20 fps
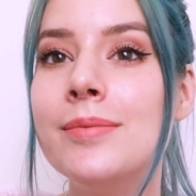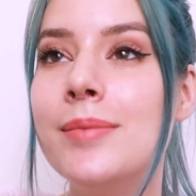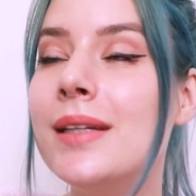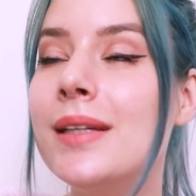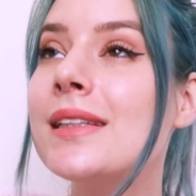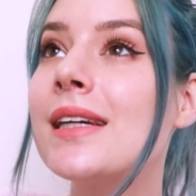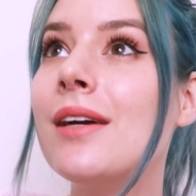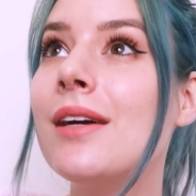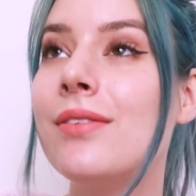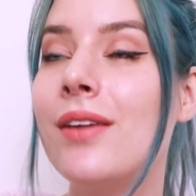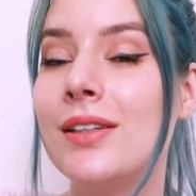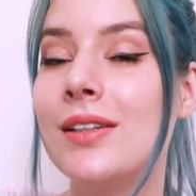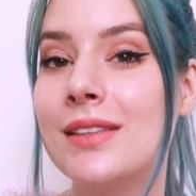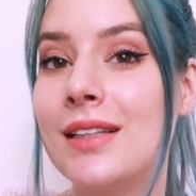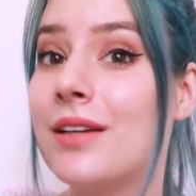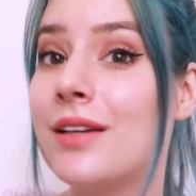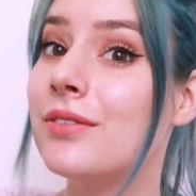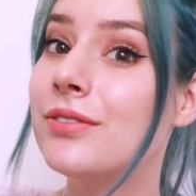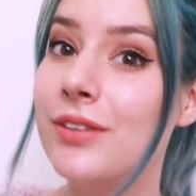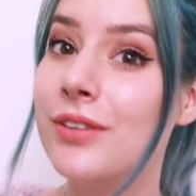basically I've lost a
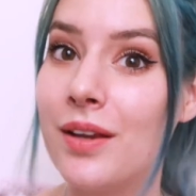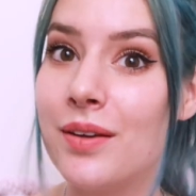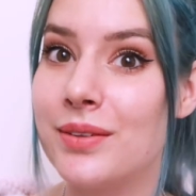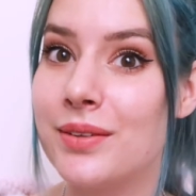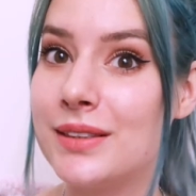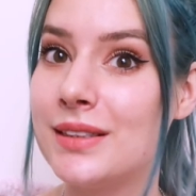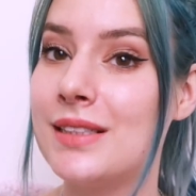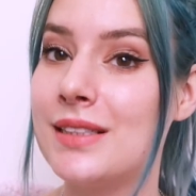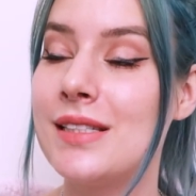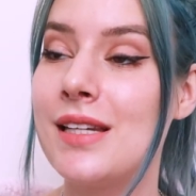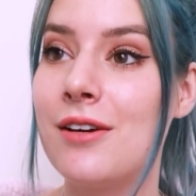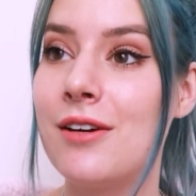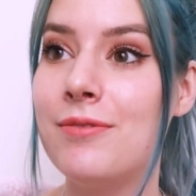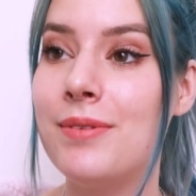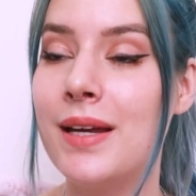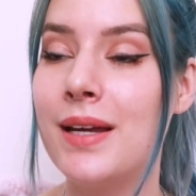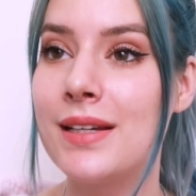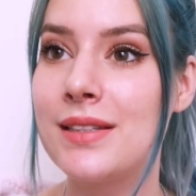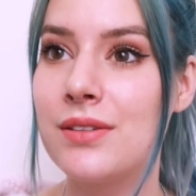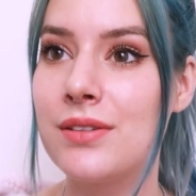lot of followers and stuff
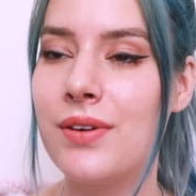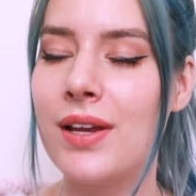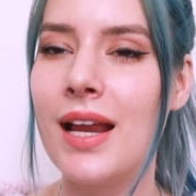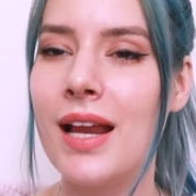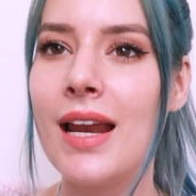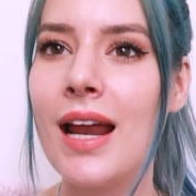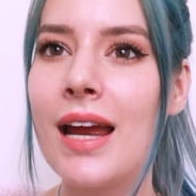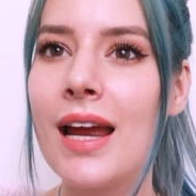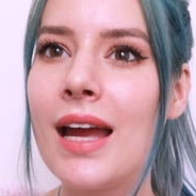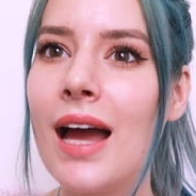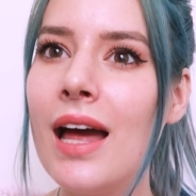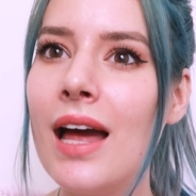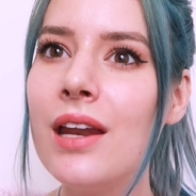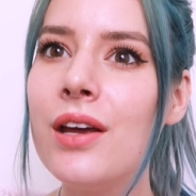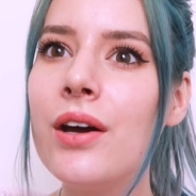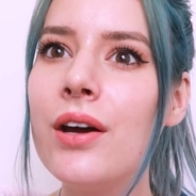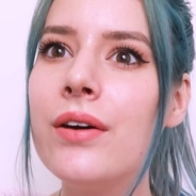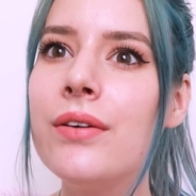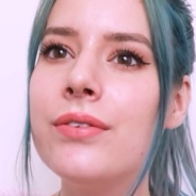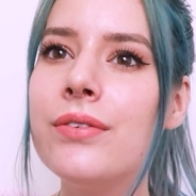because of it. And I
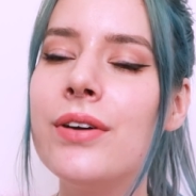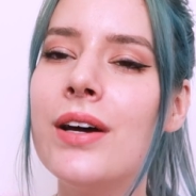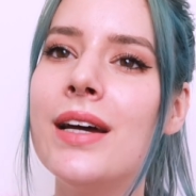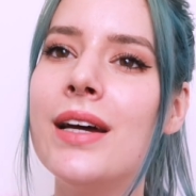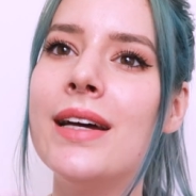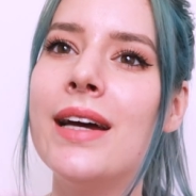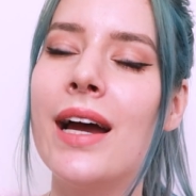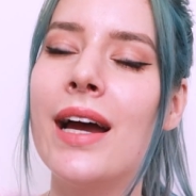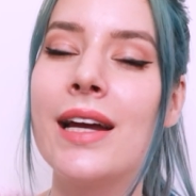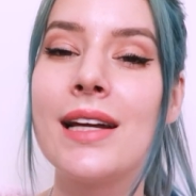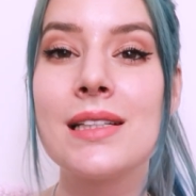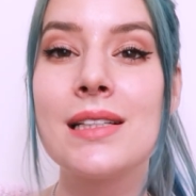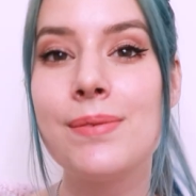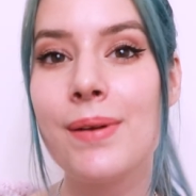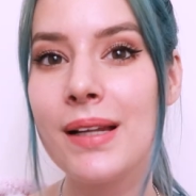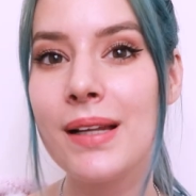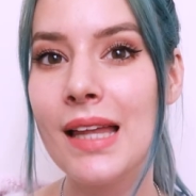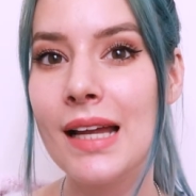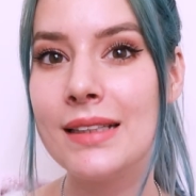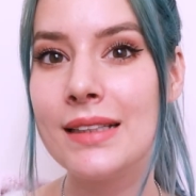
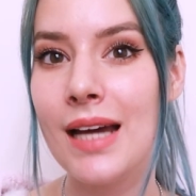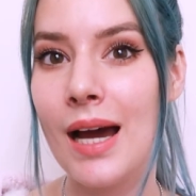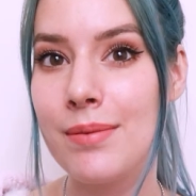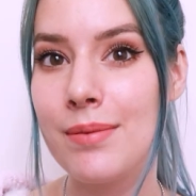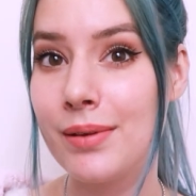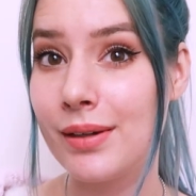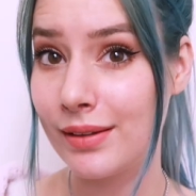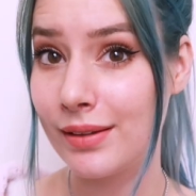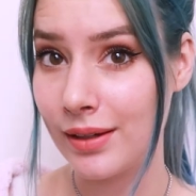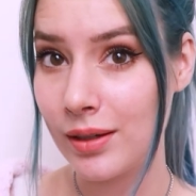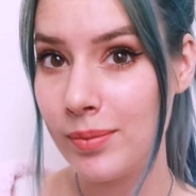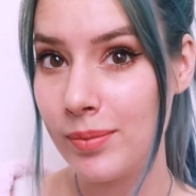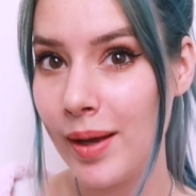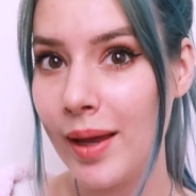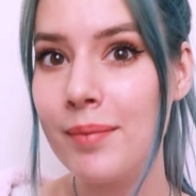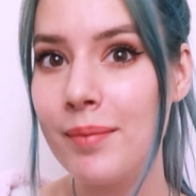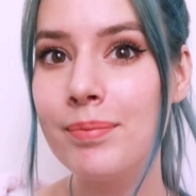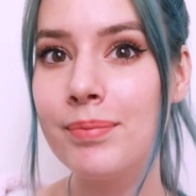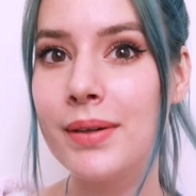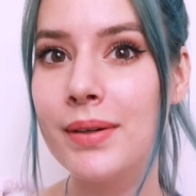expected that to happen a little
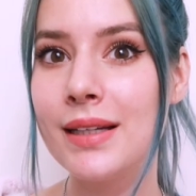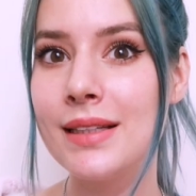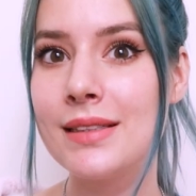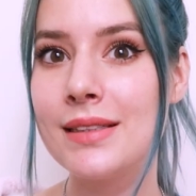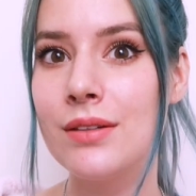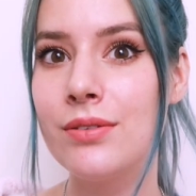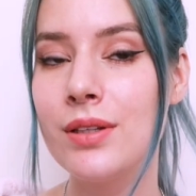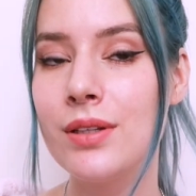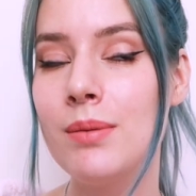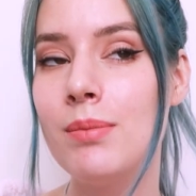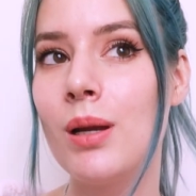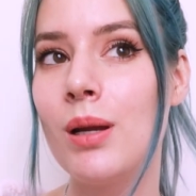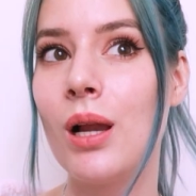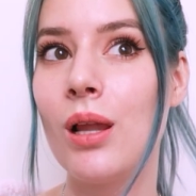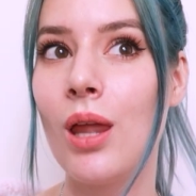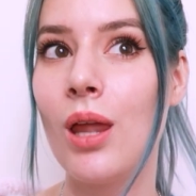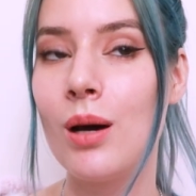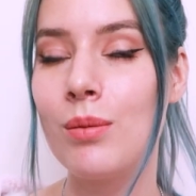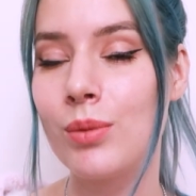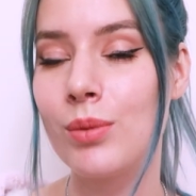bit, but it's definitely been
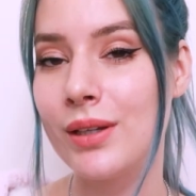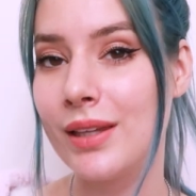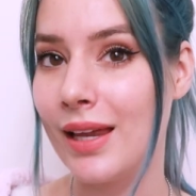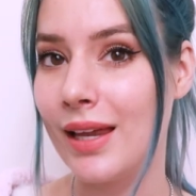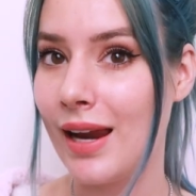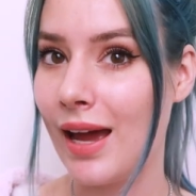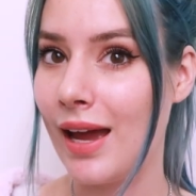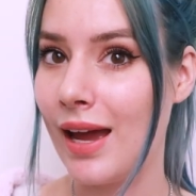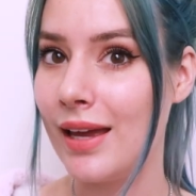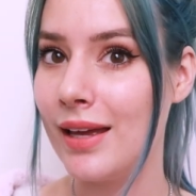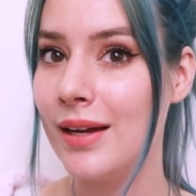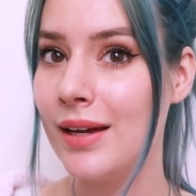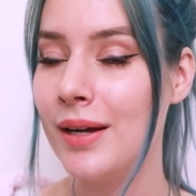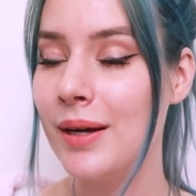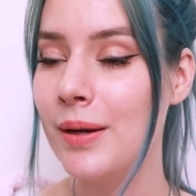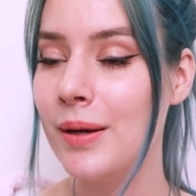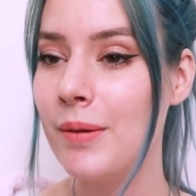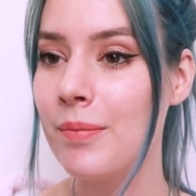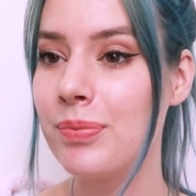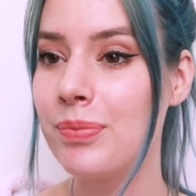a lot more than I
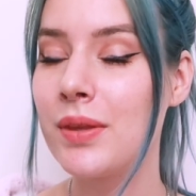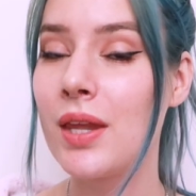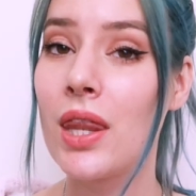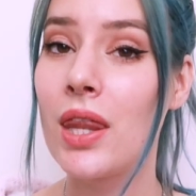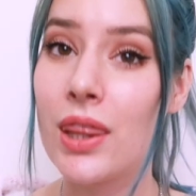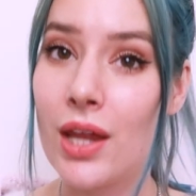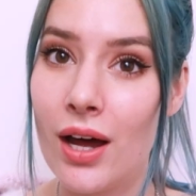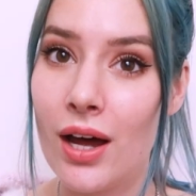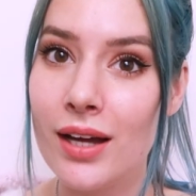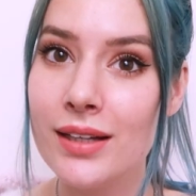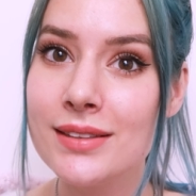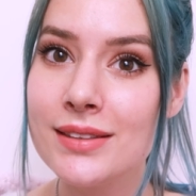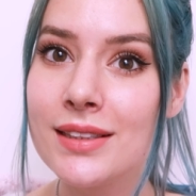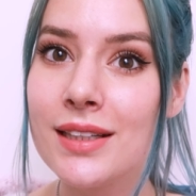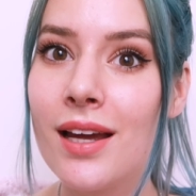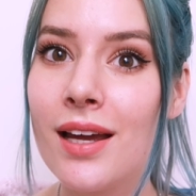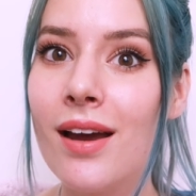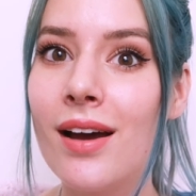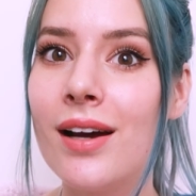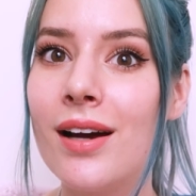thought.
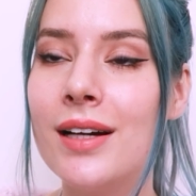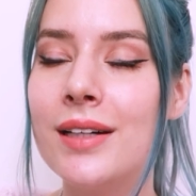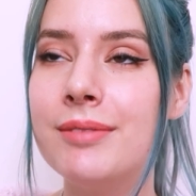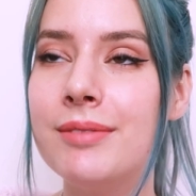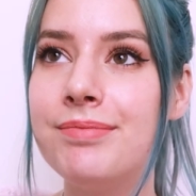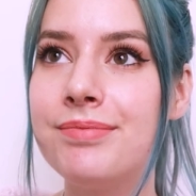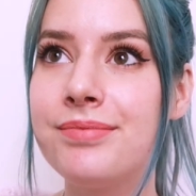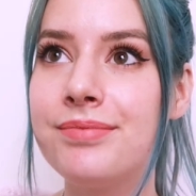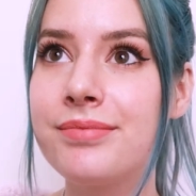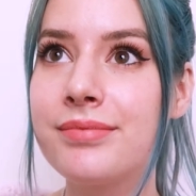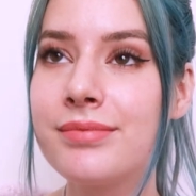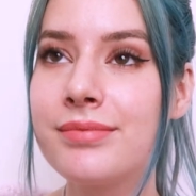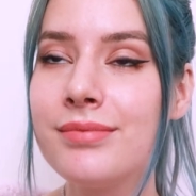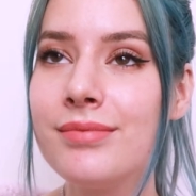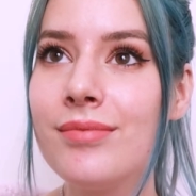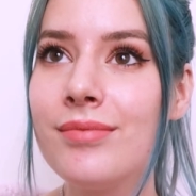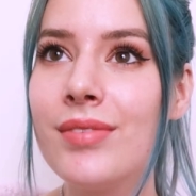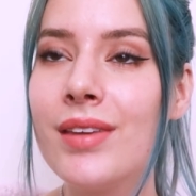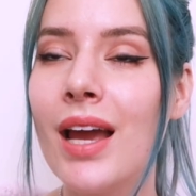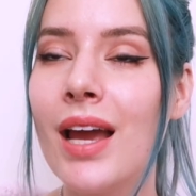
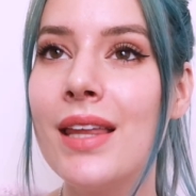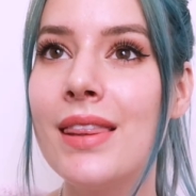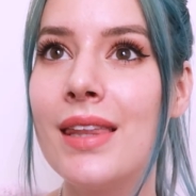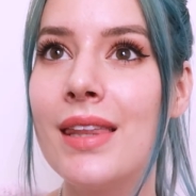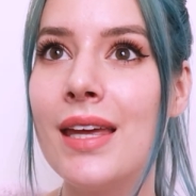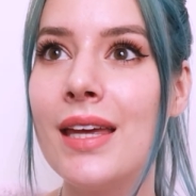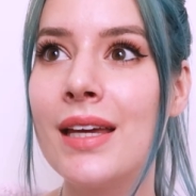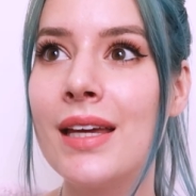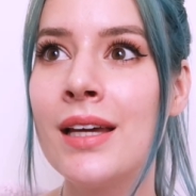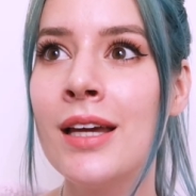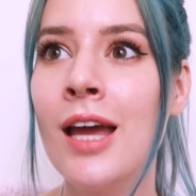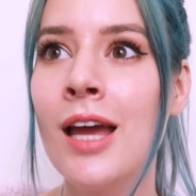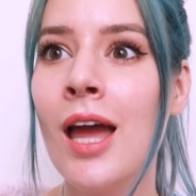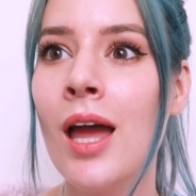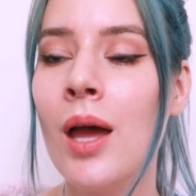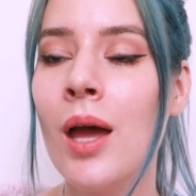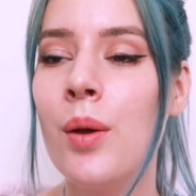I think